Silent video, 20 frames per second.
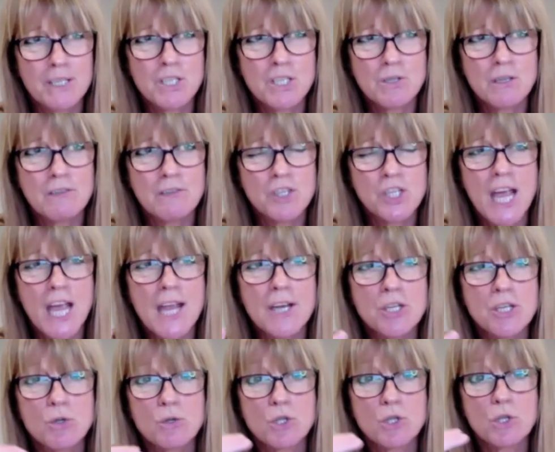sort of
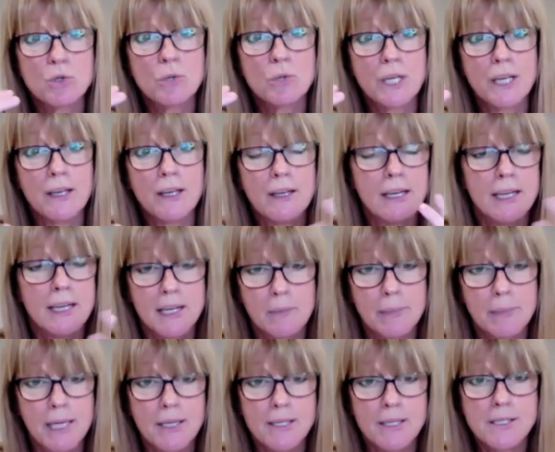change your toolkit a little
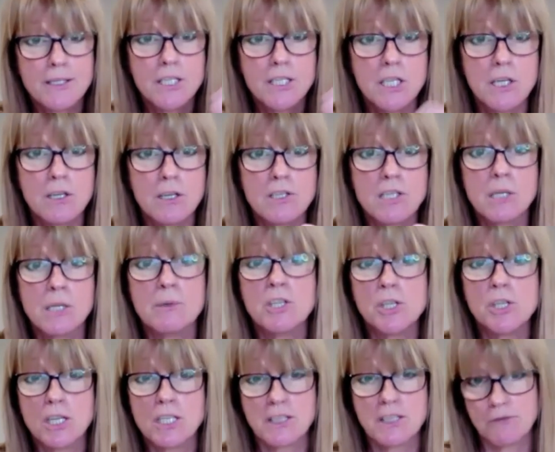bit to to
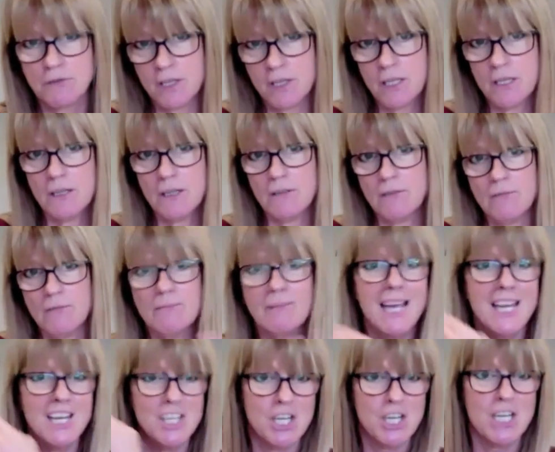adjust for the
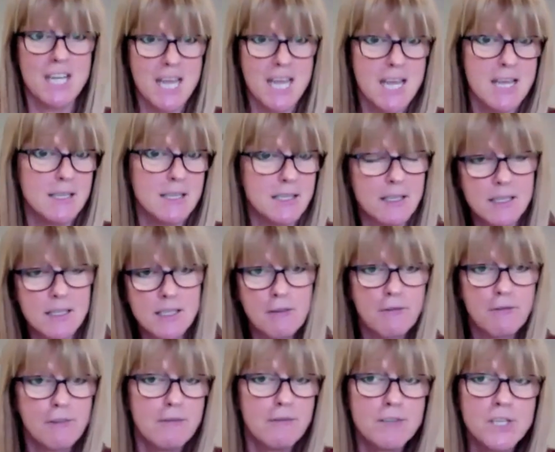aging years and the
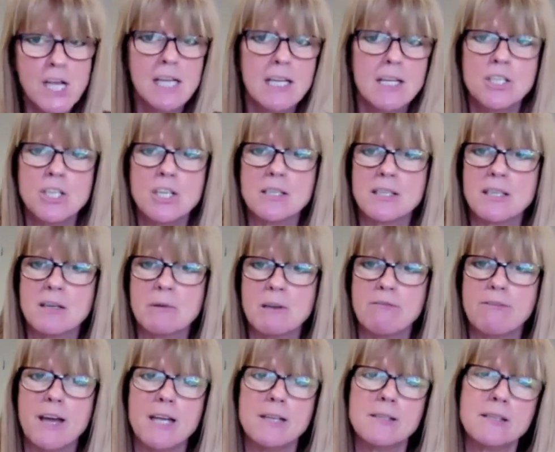different challenges that we
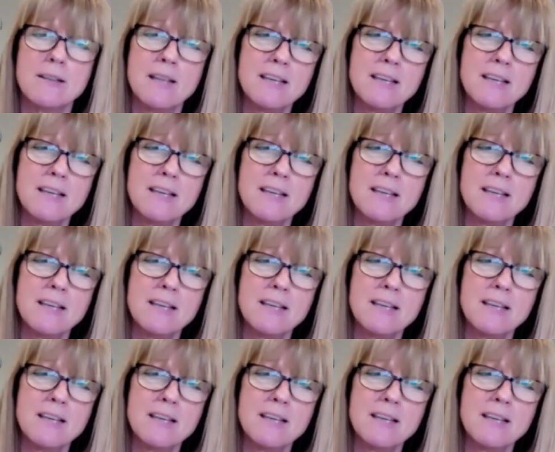face.